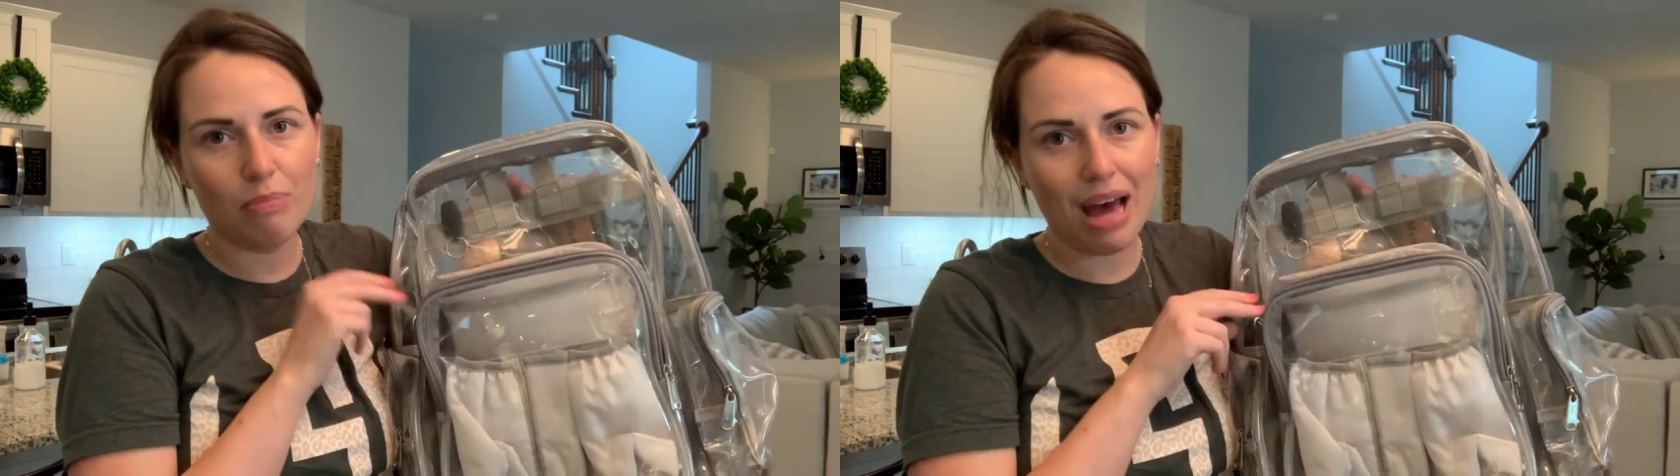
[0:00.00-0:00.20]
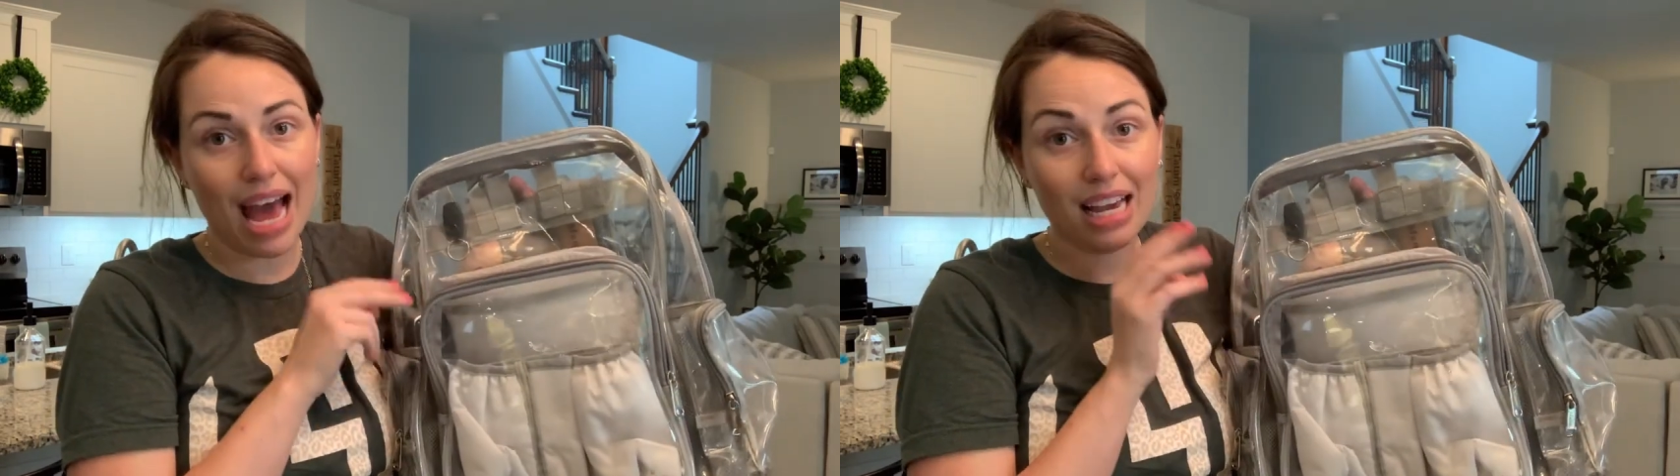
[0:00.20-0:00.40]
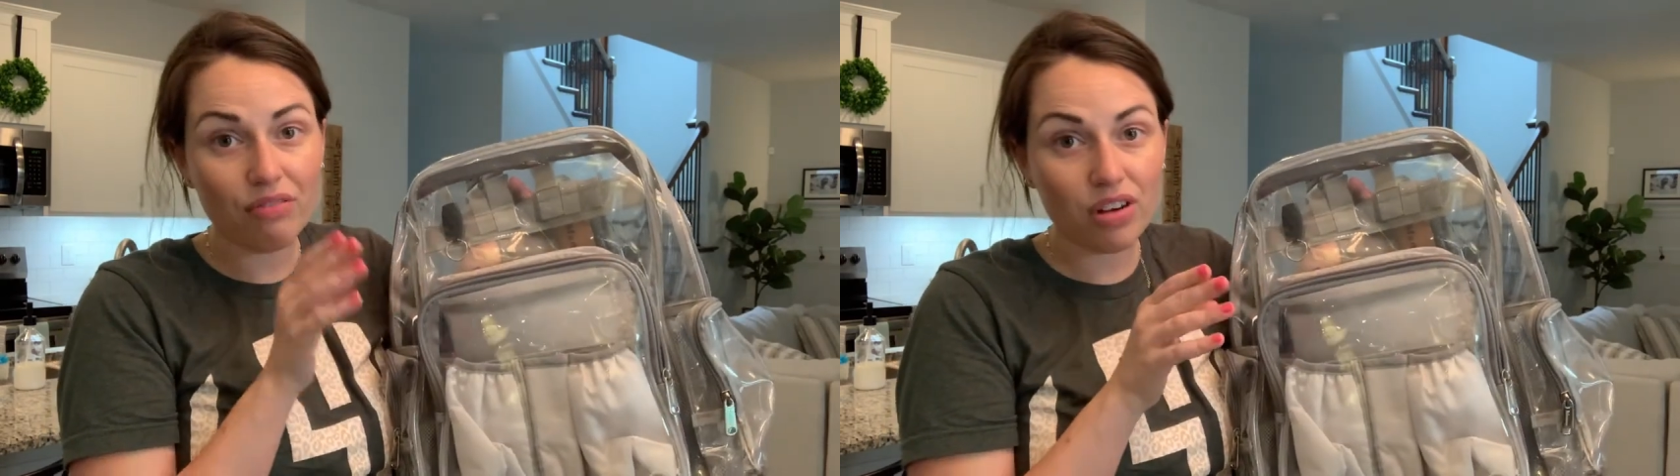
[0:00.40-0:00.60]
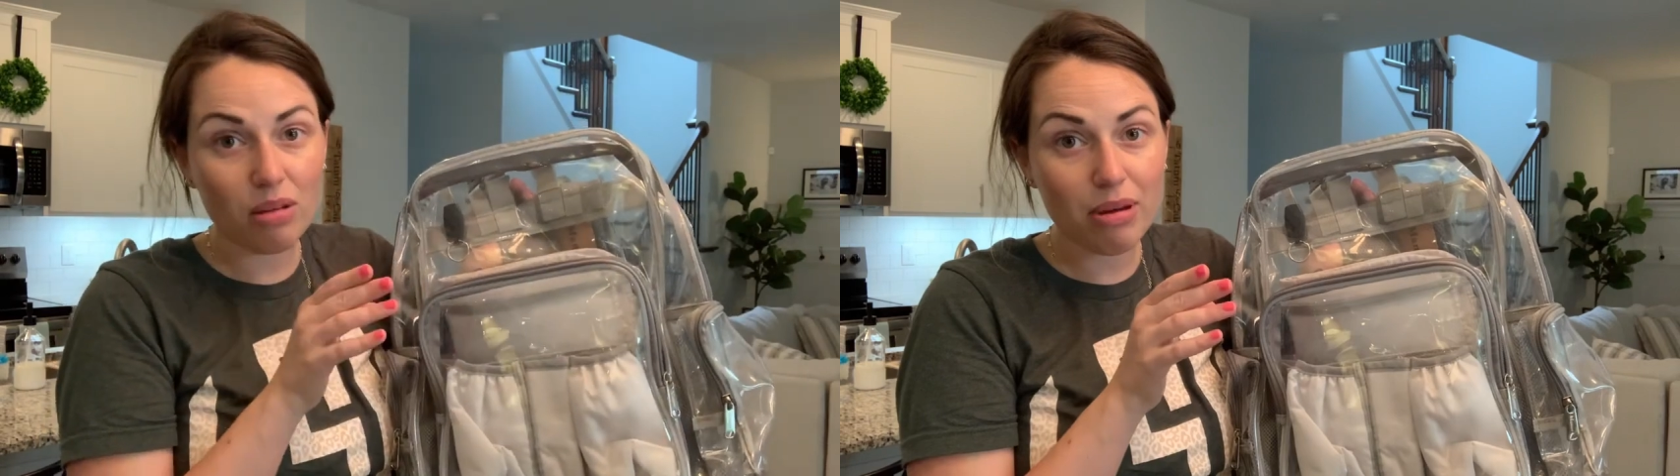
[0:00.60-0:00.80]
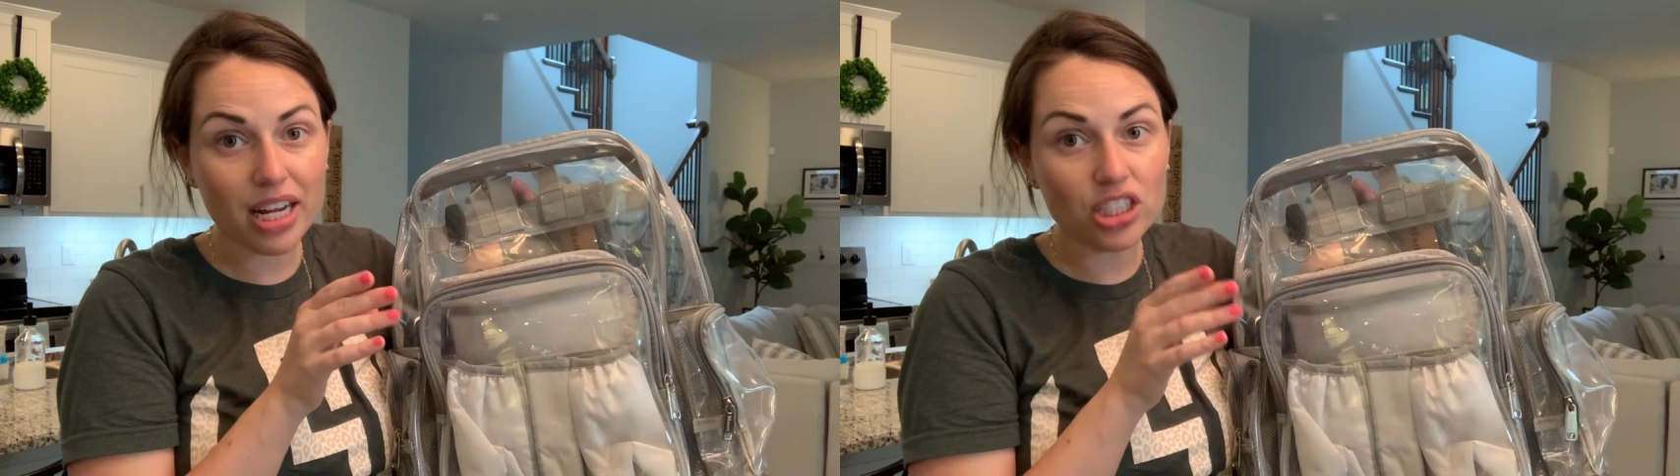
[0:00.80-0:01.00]
pack it for the
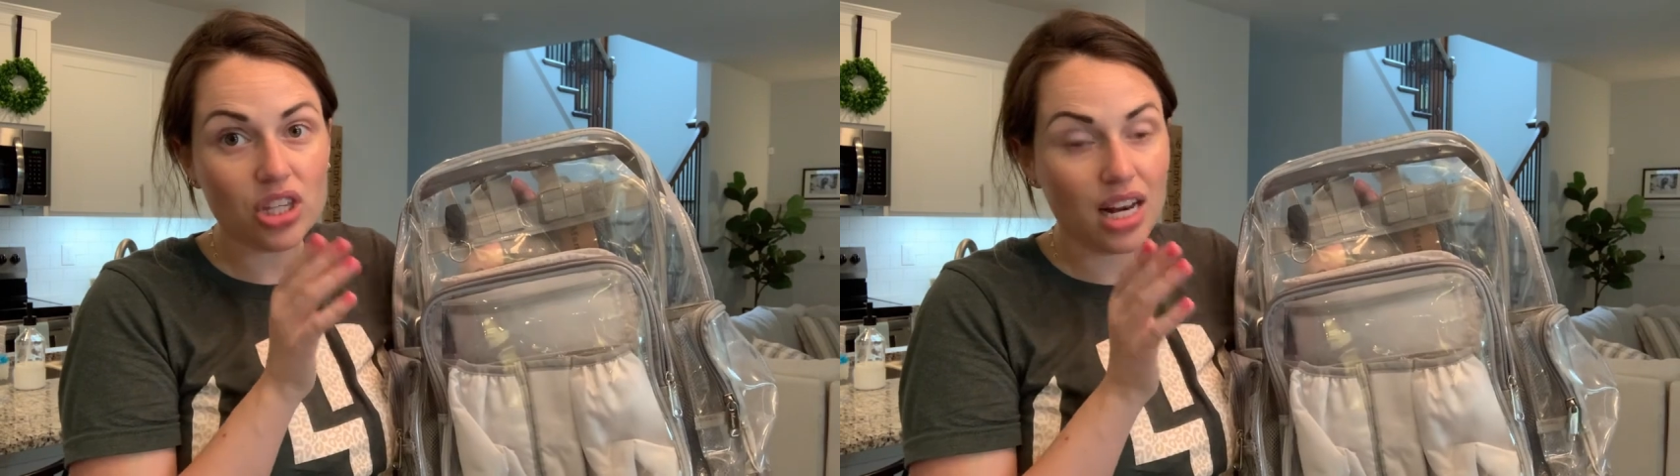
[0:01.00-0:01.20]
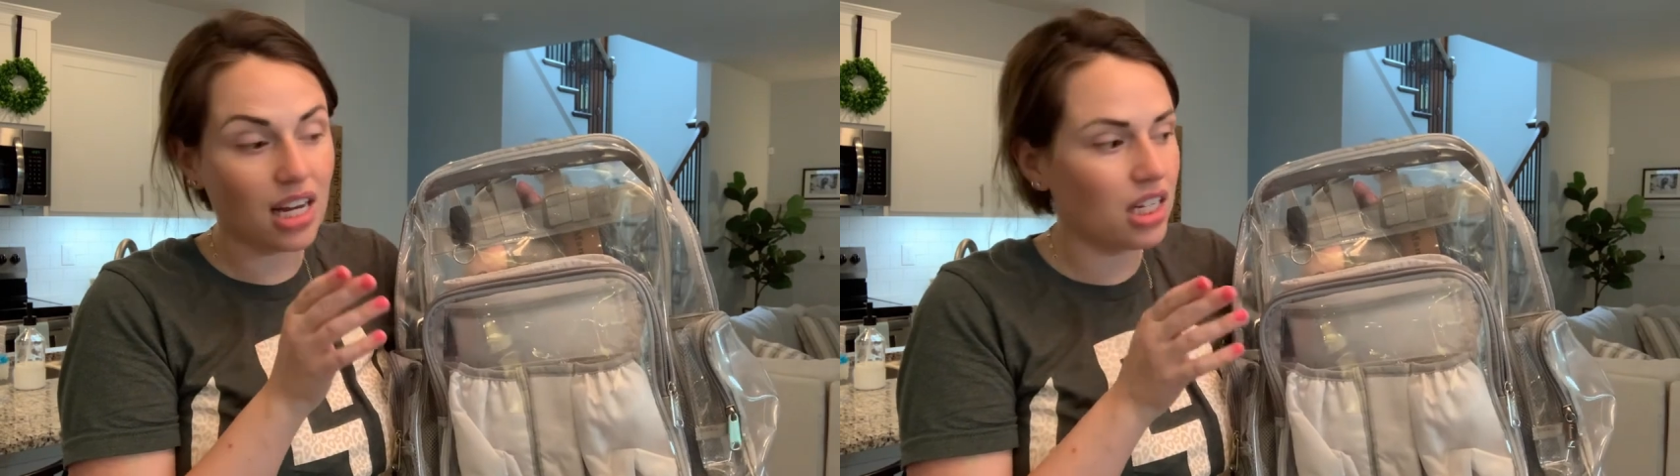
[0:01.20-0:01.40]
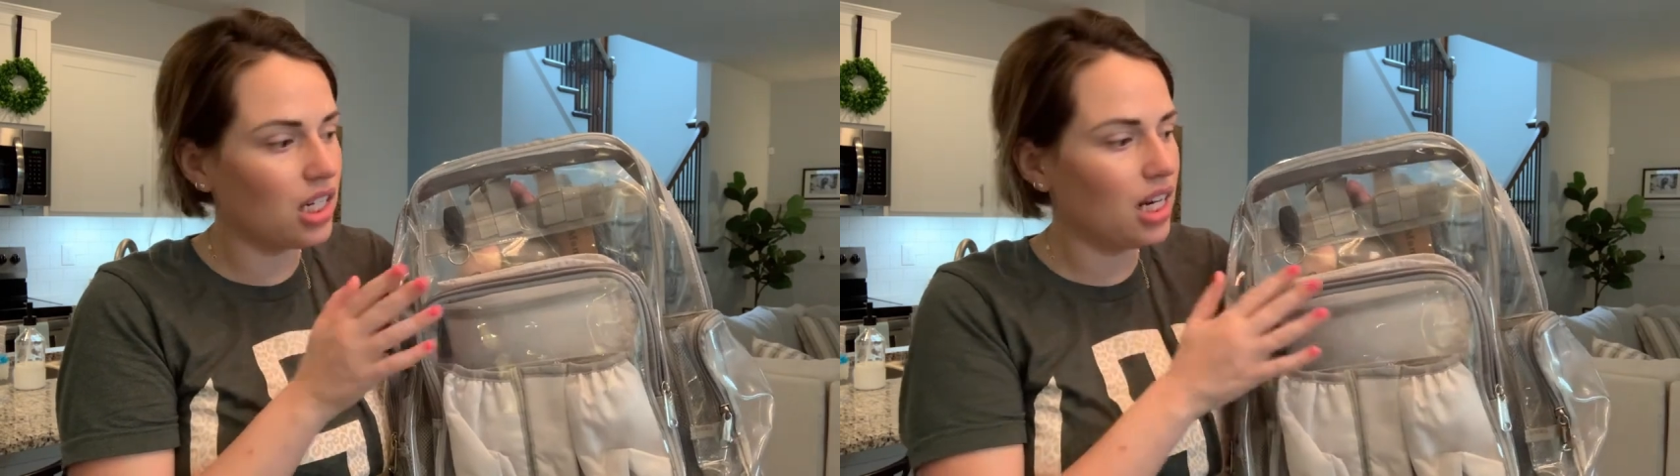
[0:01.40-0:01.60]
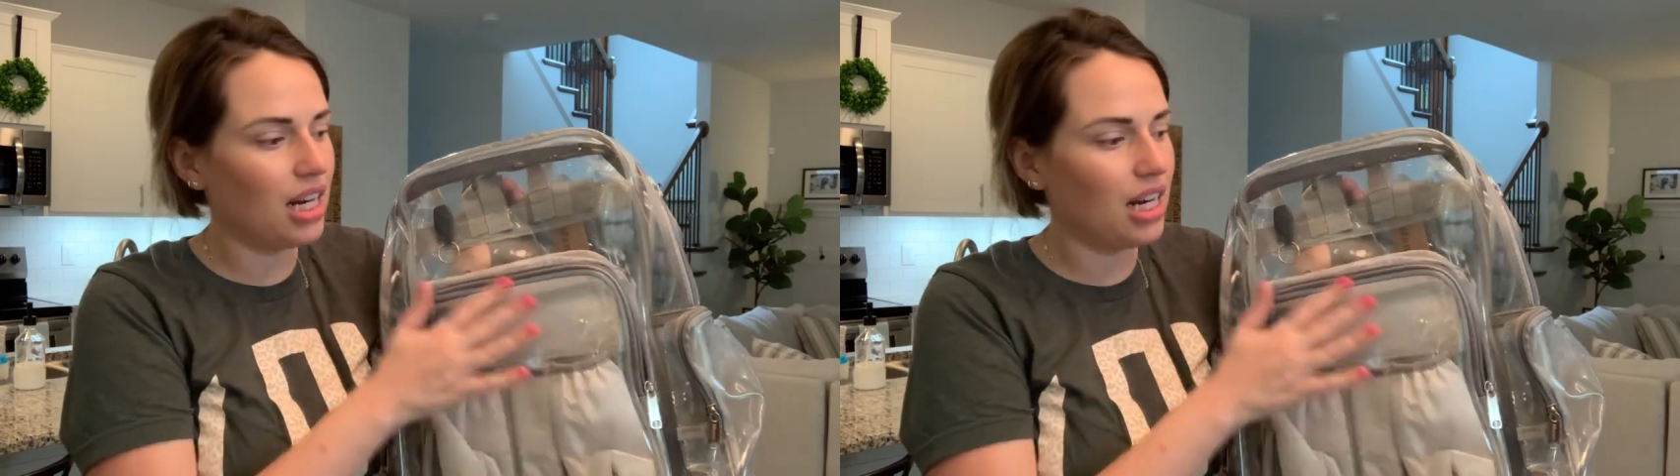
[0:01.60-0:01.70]
beach, then I could.